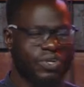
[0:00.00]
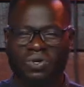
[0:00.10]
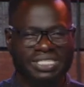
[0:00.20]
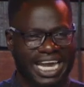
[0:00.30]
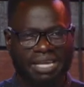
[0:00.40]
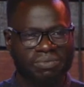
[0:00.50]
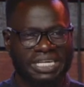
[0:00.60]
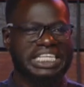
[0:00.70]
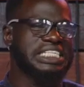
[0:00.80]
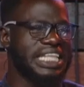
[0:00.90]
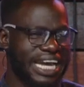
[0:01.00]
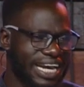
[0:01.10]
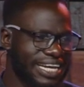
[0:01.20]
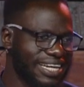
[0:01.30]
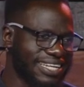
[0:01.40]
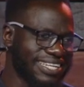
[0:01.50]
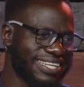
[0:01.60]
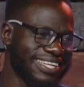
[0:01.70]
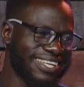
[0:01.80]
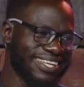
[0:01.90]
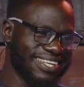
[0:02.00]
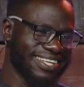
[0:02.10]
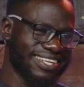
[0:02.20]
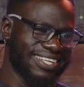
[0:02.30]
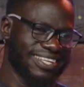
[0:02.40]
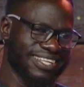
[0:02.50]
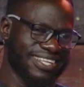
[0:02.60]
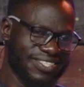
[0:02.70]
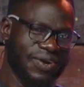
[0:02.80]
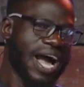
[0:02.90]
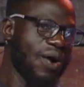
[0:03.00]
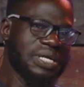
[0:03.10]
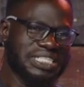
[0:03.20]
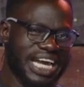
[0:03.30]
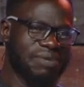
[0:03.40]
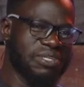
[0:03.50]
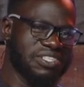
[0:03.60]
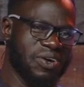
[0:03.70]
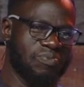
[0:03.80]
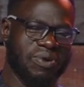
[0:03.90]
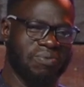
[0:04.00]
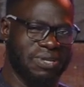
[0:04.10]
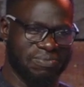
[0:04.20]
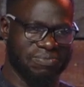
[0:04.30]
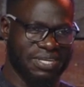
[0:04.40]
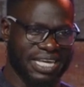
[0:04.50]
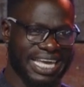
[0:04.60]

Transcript: no time, he's there. So our time is no problem.